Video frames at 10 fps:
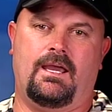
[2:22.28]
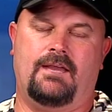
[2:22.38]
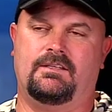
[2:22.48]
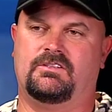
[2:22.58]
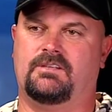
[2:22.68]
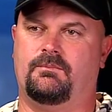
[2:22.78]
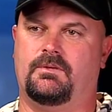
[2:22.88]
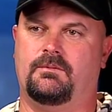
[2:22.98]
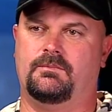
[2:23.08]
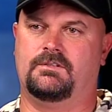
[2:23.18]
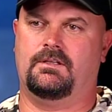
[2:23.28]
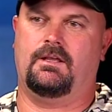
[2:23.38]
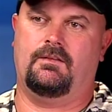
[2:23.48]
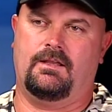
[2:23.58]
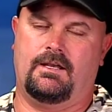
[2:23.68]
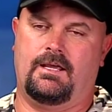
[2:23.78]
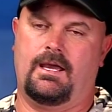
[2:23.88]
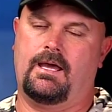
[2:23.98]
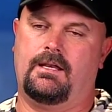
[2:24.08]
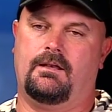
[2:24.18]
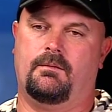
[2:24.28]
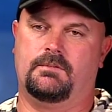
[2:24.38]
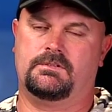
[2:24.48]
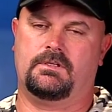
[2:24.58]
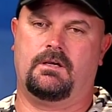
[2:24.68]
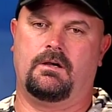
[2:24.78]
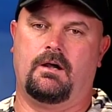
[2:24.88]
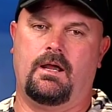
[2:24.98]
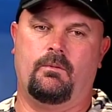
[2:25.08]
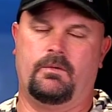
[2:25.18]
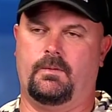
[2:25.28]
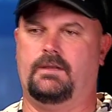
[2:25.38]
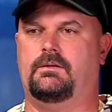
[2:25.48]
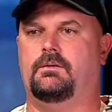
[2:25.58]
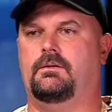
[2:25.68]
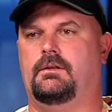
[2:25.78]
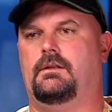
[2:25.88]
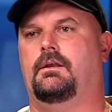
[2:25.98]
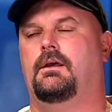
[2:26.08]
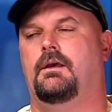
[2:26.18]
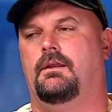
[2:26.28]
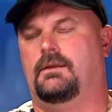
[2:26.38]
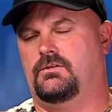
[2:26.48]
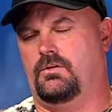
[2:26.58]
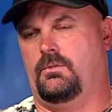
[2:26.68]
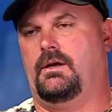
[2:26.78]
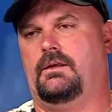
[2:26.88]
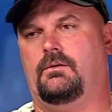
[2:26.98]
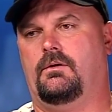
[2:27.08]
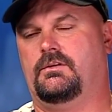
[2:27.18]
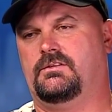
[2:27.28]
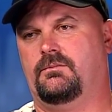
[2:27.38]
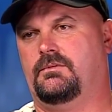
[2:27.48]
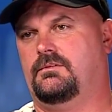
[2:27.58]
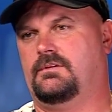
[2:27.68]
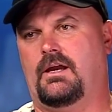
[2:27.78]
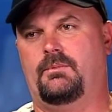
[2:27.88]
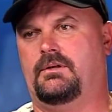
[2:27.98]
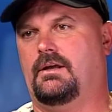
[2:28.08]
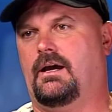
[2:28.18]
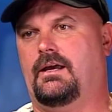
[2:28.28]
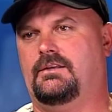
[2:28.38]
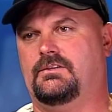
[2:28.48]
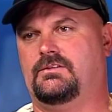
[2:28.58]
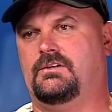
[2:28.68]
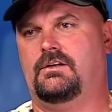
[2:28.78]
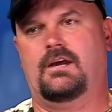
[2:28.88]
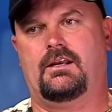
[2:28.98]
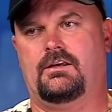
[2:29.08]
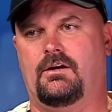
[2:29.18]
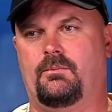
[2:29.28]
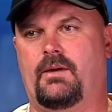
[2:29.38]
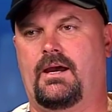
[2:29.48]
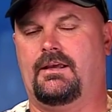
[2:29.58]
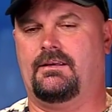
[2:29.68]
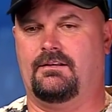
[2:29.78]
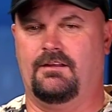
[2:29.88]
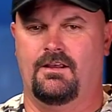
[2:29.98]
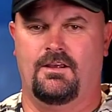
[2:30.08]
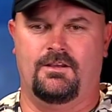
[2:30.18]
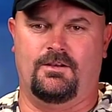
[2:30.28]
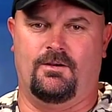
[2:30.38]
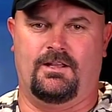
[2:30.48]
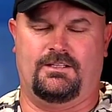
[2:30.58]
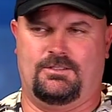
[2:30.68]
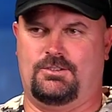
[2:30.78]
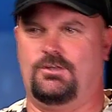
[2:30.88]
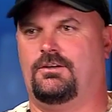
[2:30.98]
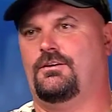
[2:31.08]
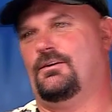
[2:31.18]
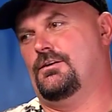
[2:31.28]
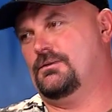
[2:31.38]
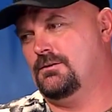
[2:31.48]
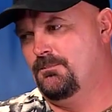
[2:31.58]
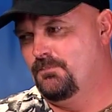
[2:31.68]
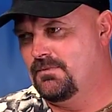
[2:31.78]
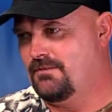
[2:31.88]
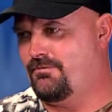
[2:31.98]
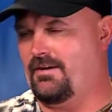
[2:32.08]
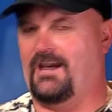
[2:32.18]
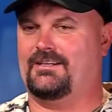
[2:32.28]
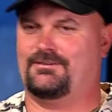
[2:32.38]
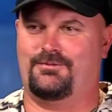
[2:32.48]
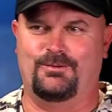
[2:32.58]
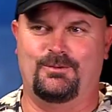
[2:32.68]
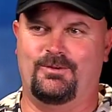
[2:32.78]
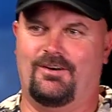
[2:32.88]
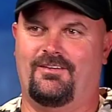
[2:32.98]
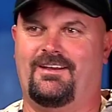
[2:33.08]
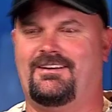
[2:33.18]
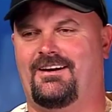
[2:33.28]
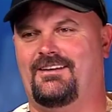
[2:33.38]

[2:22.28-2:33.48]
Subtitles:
I had the symptoms and then I had it, I'm just like, all right, what do I do? And they told me I had to go on some type of diet. Just you got to cut back, and like the sugars, fast food, all that